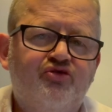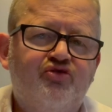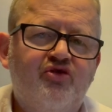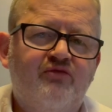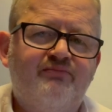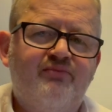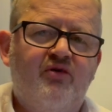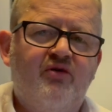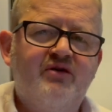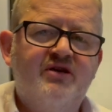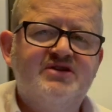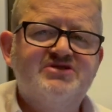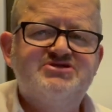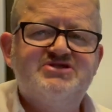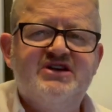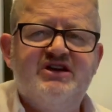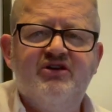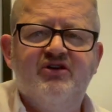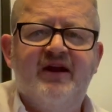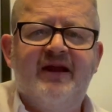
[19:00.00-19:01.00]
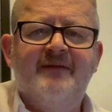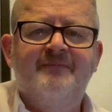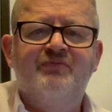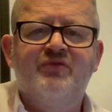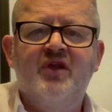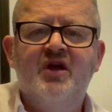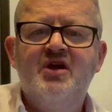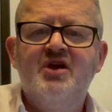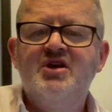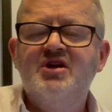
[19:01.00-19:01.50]
to a pointless hearing.
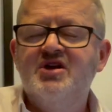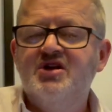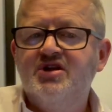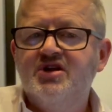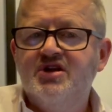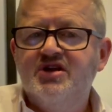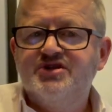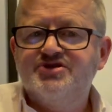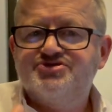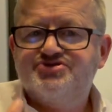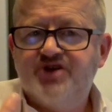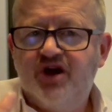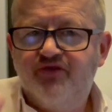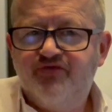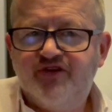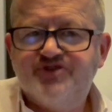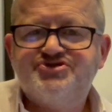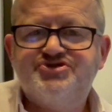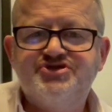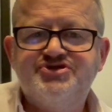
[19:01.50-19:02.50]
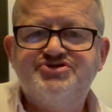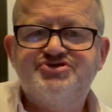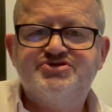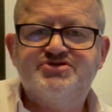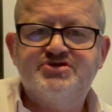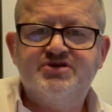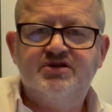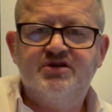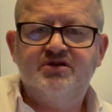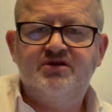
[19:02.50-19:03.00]
So this
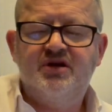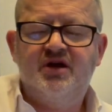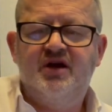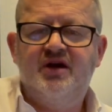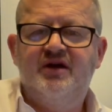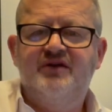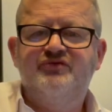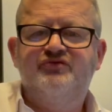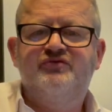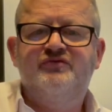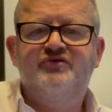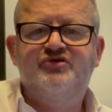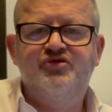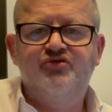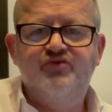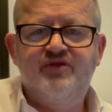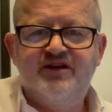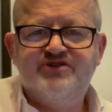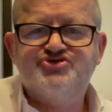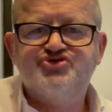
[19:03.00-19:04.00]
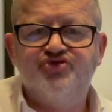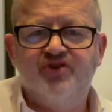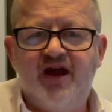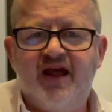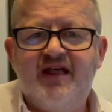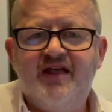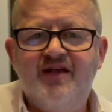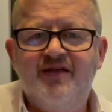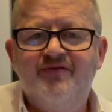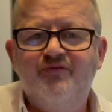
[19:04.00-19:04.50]
is, to
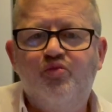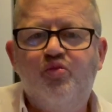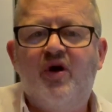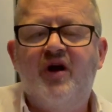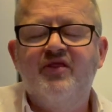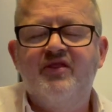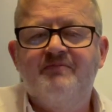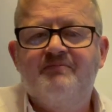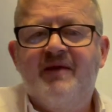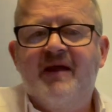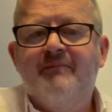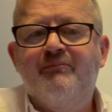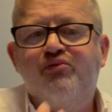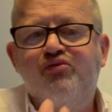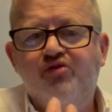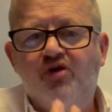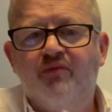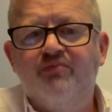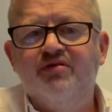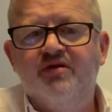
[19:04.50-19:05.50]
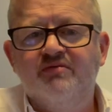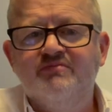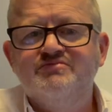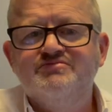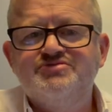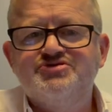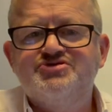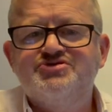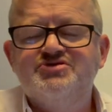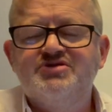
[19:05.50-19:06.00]
reiterate, one of the big
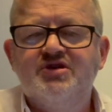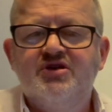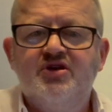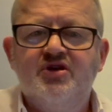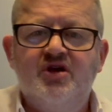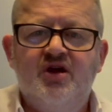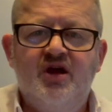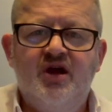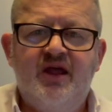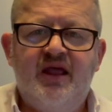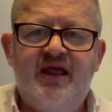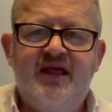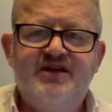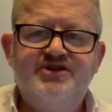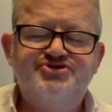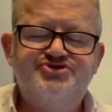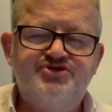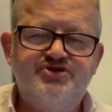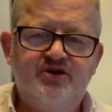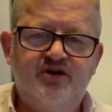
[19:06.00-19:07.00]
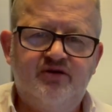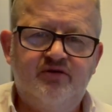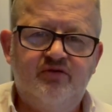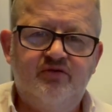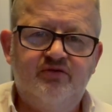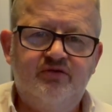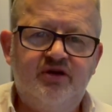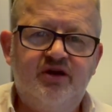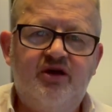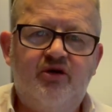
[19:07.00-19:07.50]
problems is,
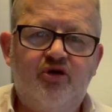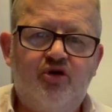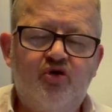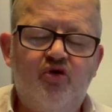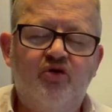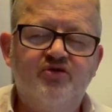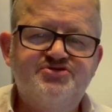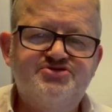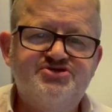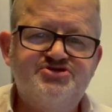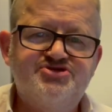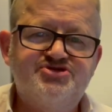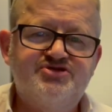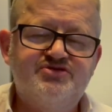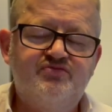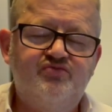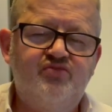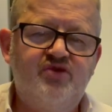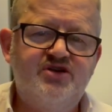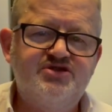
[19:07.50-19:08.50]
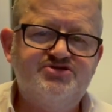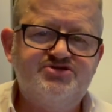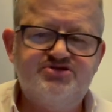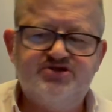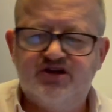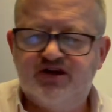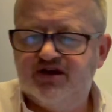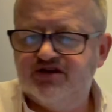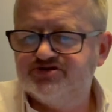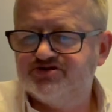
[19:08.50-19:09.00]
a court system which
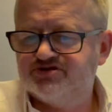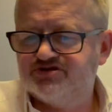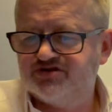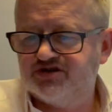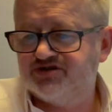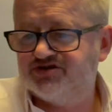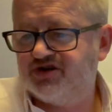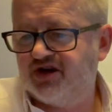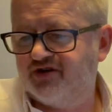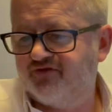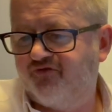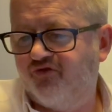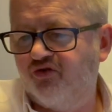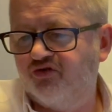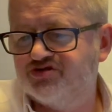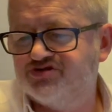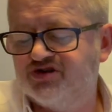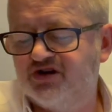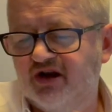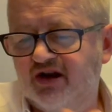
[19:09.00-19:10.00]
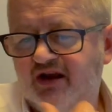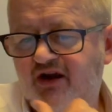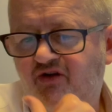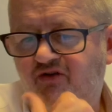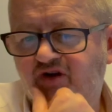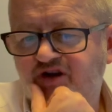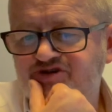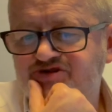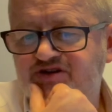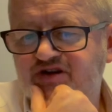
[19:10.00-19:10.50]
is just unfortunately
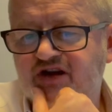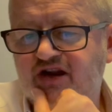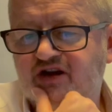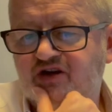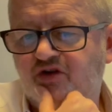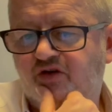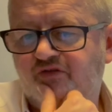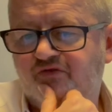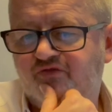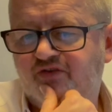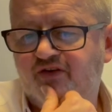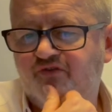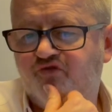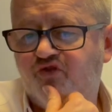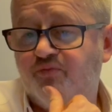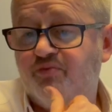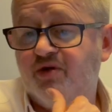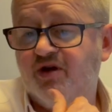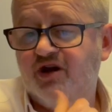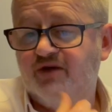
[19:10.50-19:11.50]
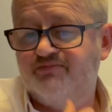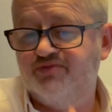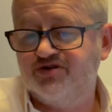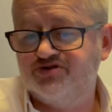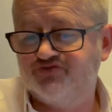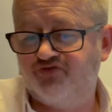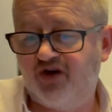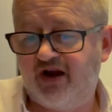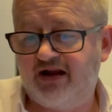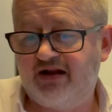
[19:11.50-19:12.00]
increasingly not fit for purpose,
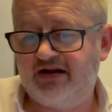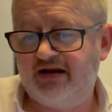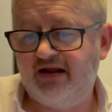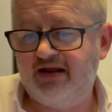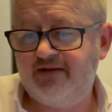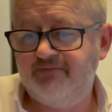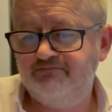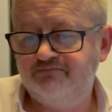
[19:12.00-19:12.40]
frankly,